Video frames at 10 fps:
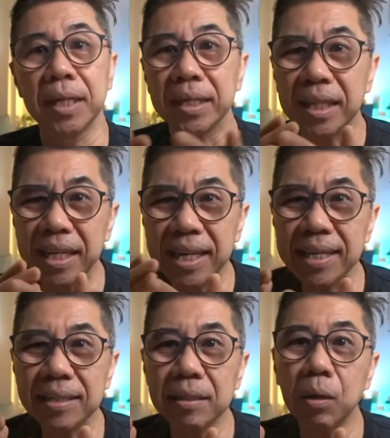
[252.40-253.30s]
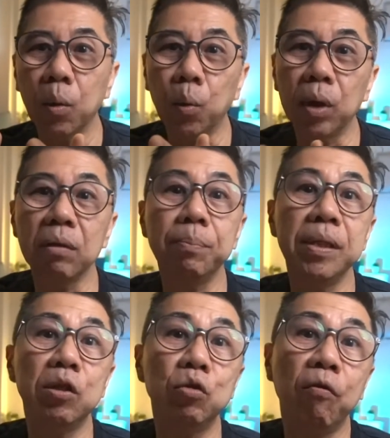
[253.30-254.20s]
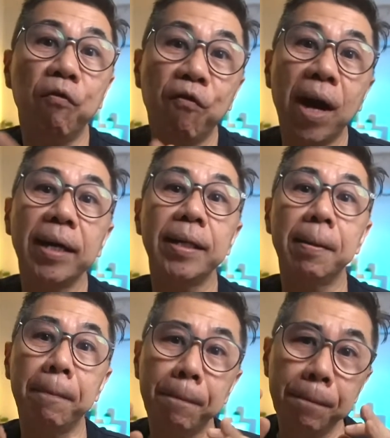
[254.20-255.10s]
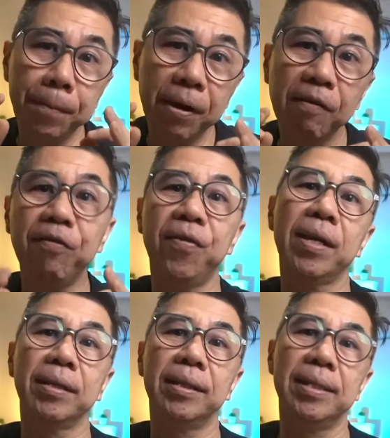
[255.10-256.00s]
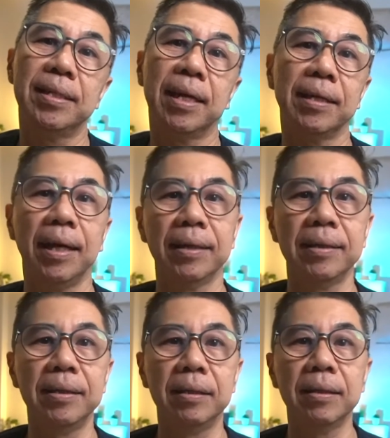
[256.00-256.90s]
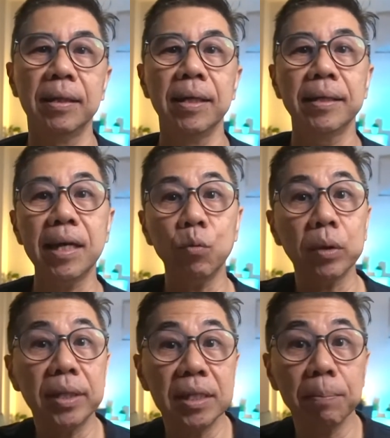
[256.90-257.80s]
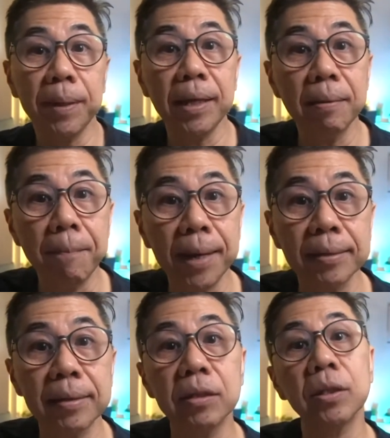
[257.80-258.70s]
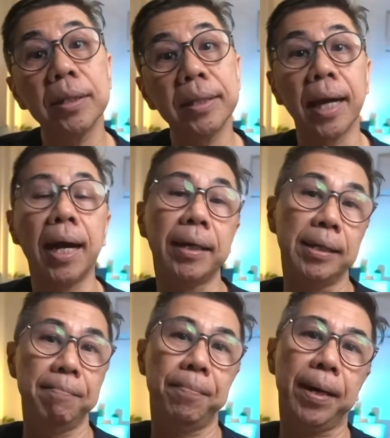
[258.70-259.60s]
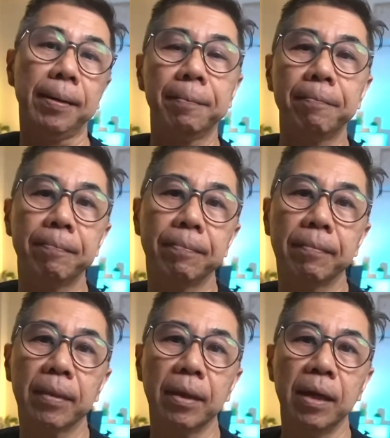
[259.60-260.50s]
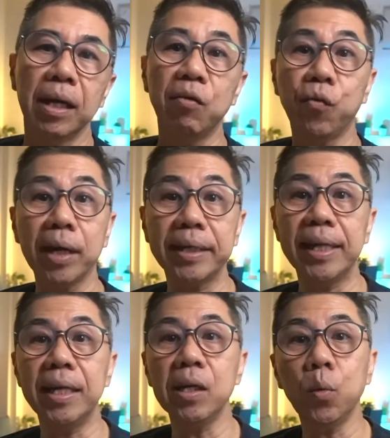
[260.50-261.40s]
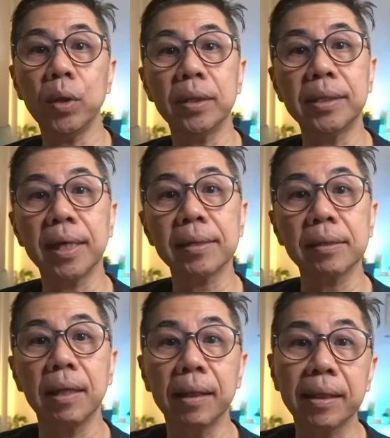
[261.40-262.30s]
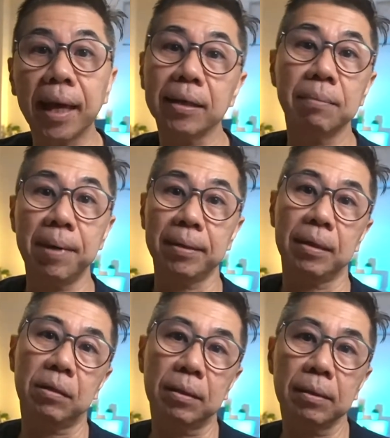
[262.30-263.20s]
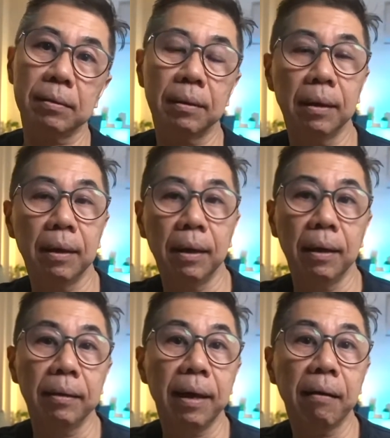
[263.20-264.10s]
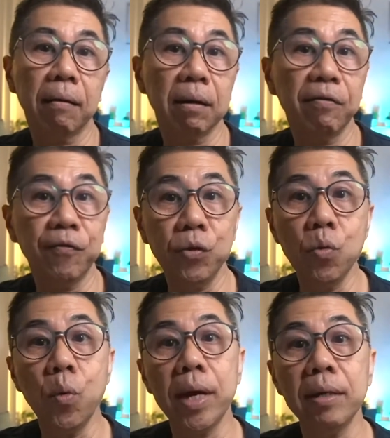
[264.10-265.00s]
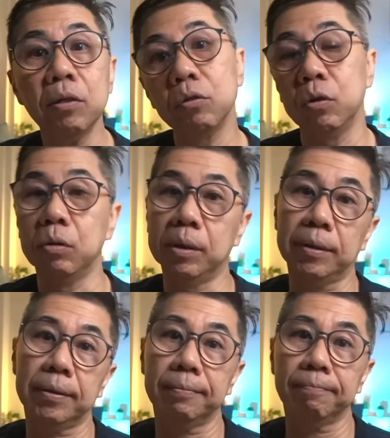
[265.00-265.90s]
the next will be to find the perfect design idea that will display the message in high impact. If we are dealing with just text messages, there are a few ways to do this,